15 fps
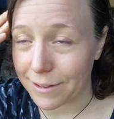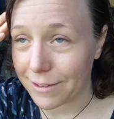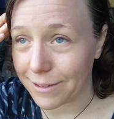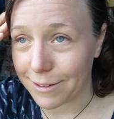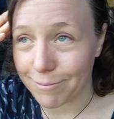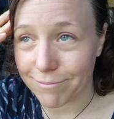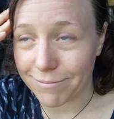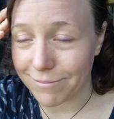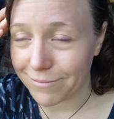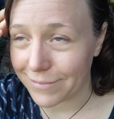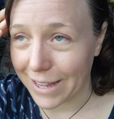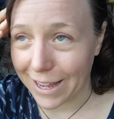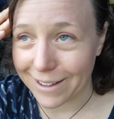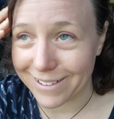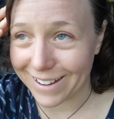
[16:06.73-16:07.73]
I was like,
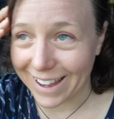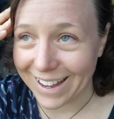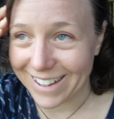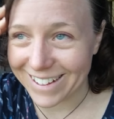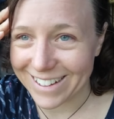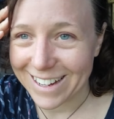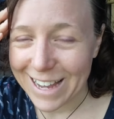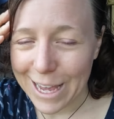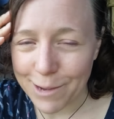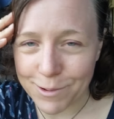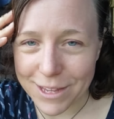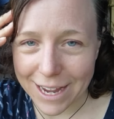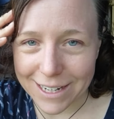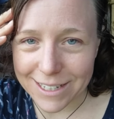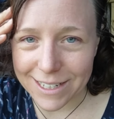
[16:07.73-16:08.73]
yeah, okay. It
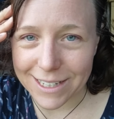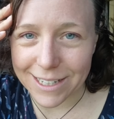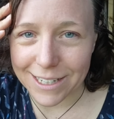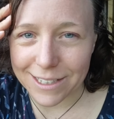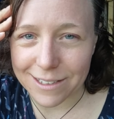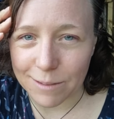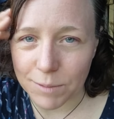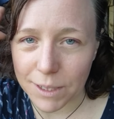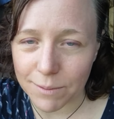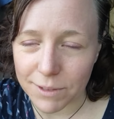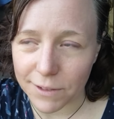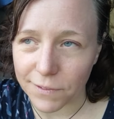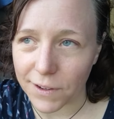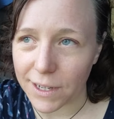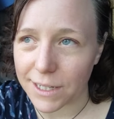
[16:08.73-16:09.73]
was actually, sometimes
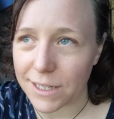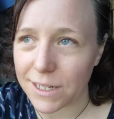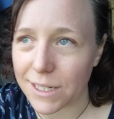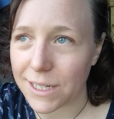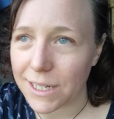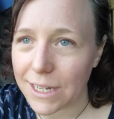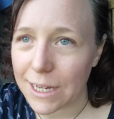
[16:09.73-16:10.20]
I find